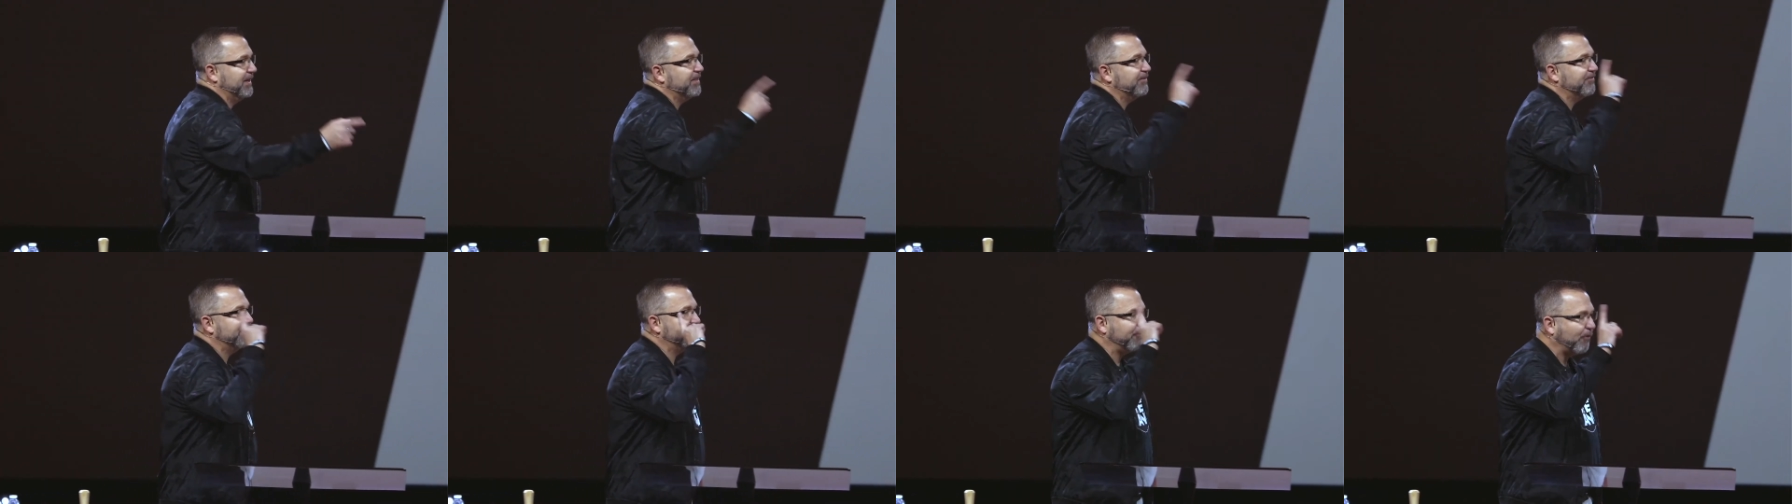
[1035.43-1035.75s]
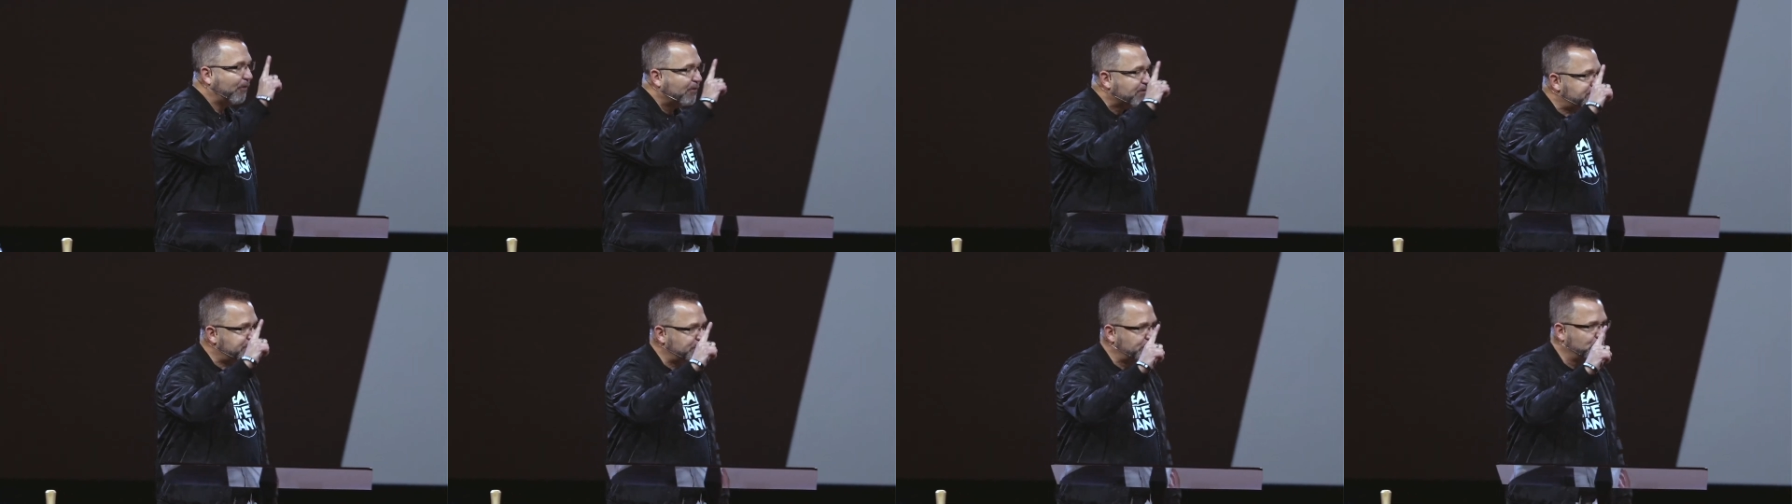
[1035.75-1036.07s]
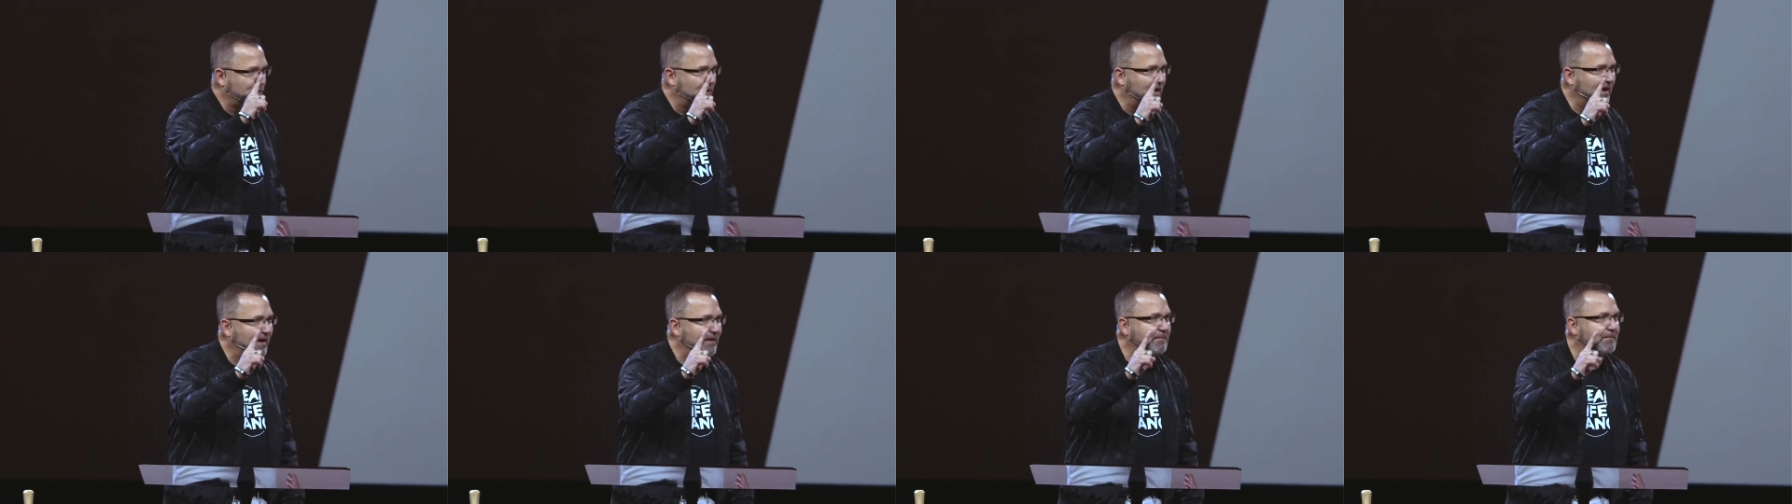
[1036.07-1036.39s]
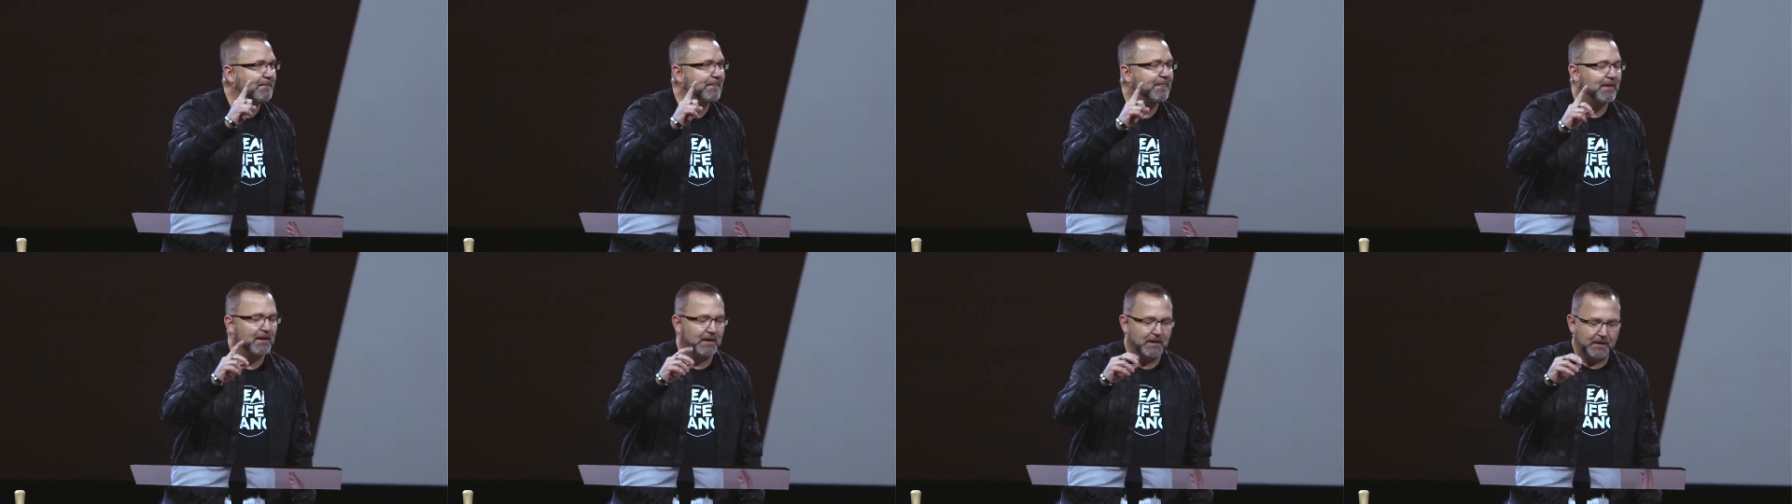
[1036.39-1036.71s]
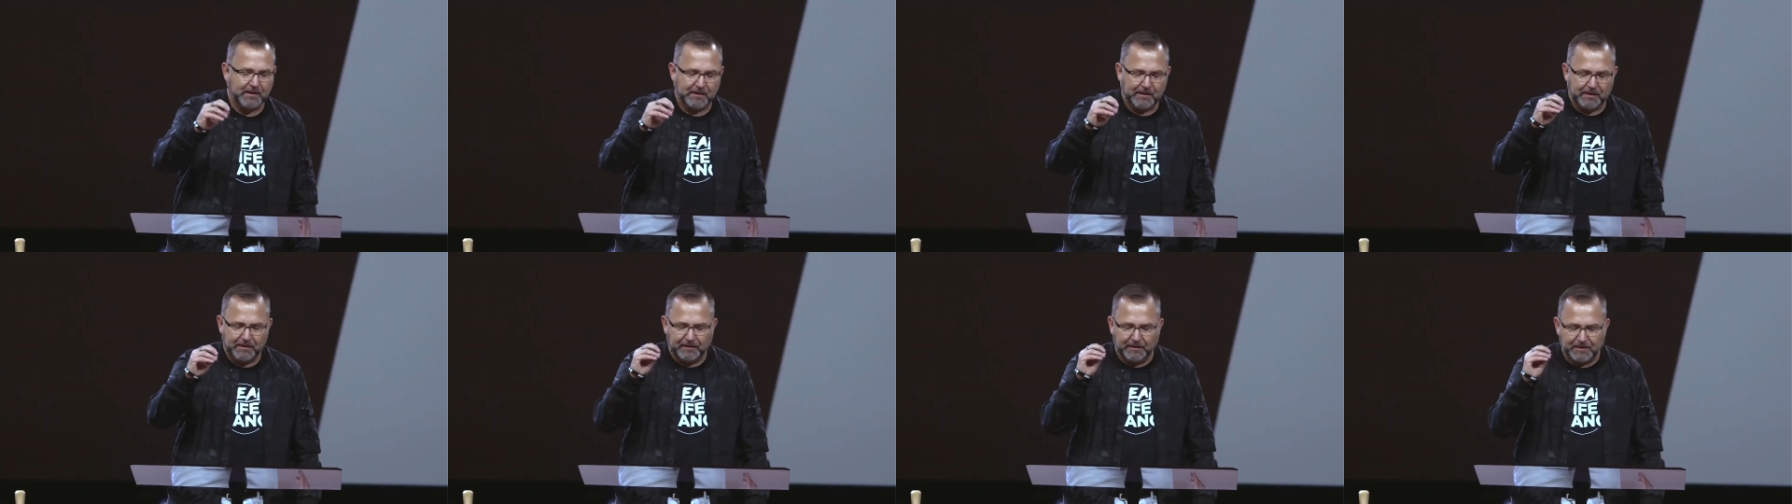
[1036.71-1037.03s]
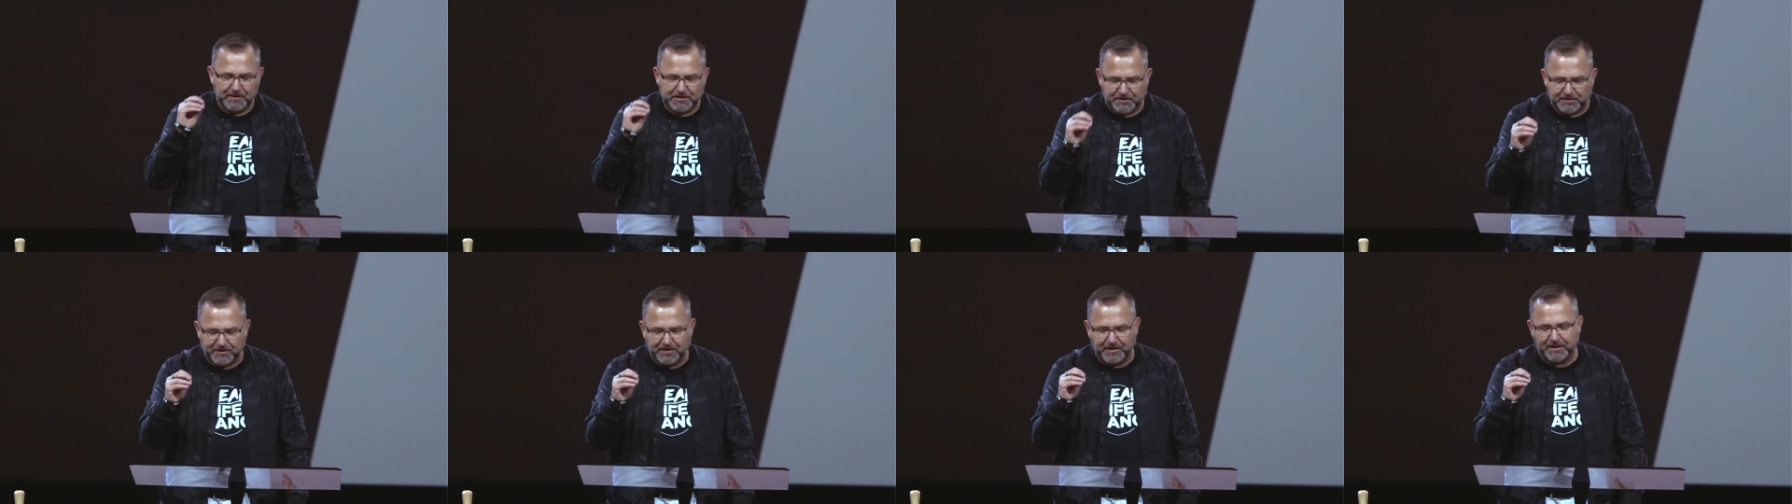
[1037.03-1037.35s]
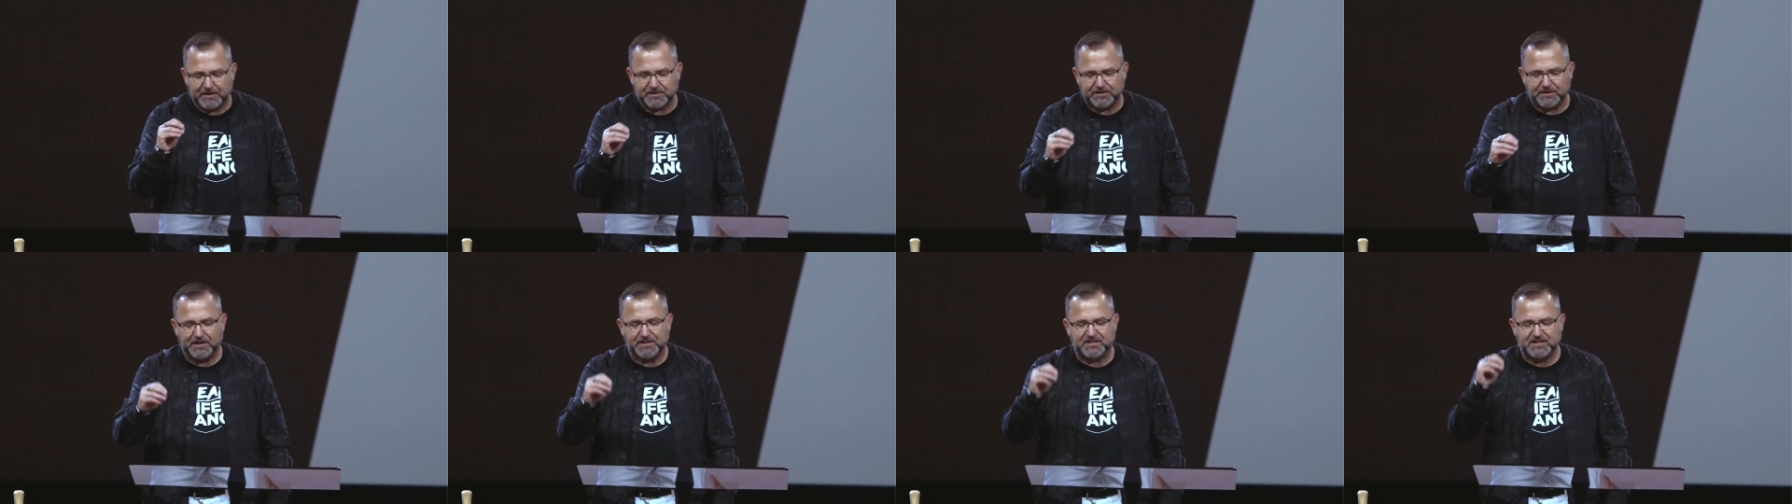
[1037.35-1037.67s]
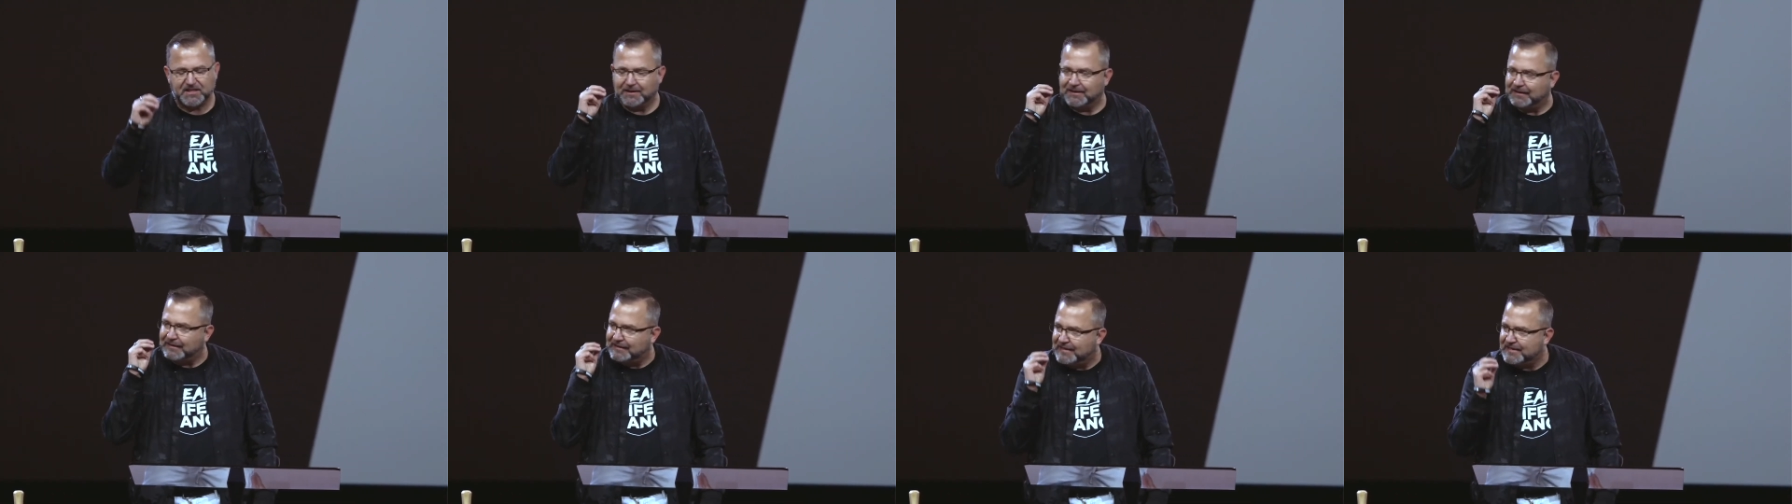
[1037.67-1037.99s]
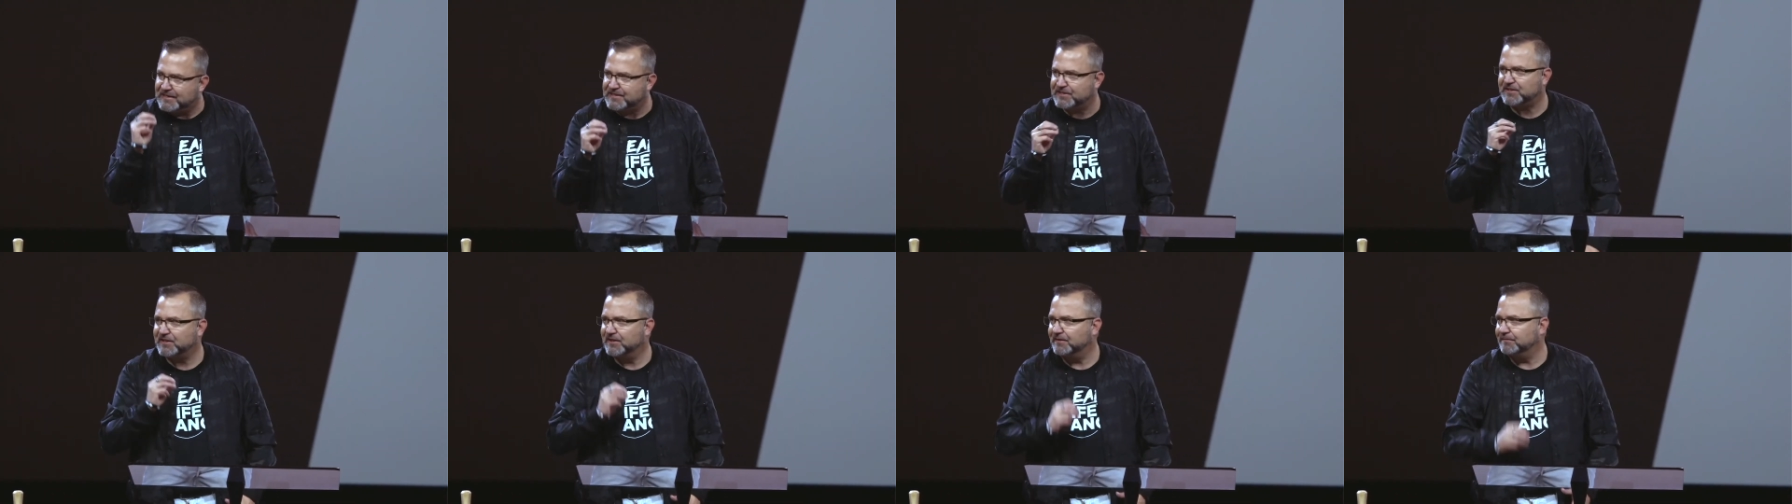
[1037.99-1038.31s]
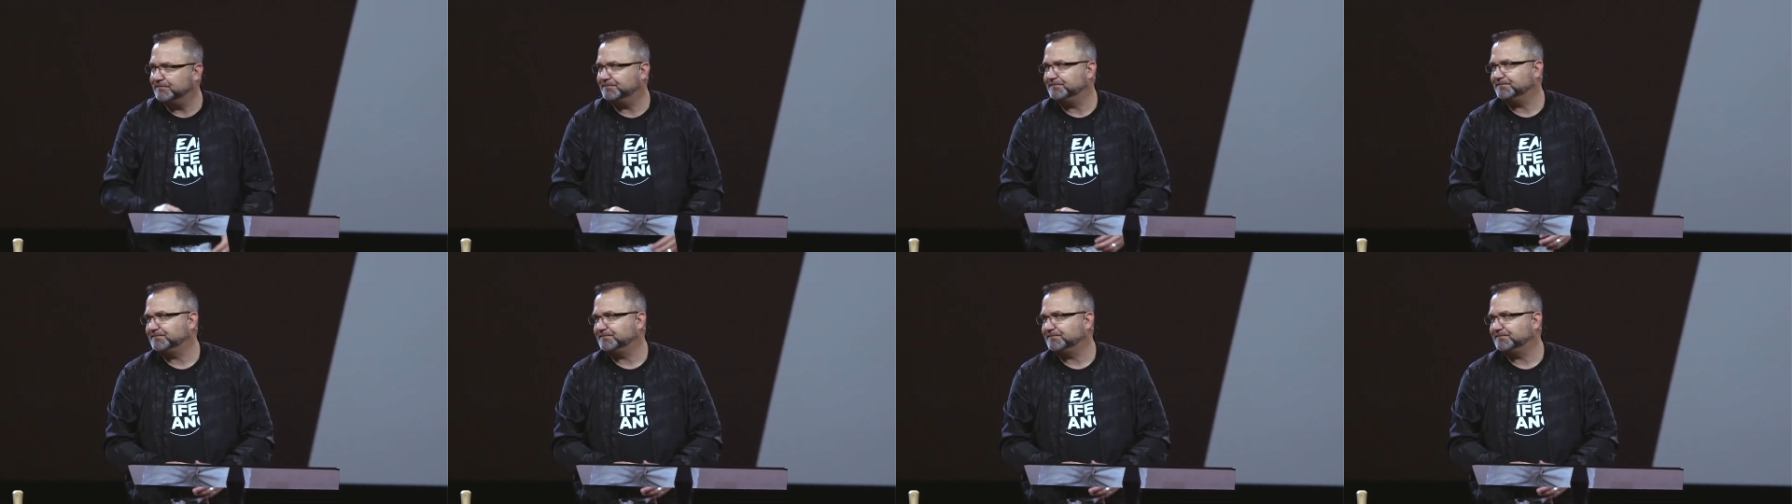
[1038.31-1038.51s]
The first one is this it's listen.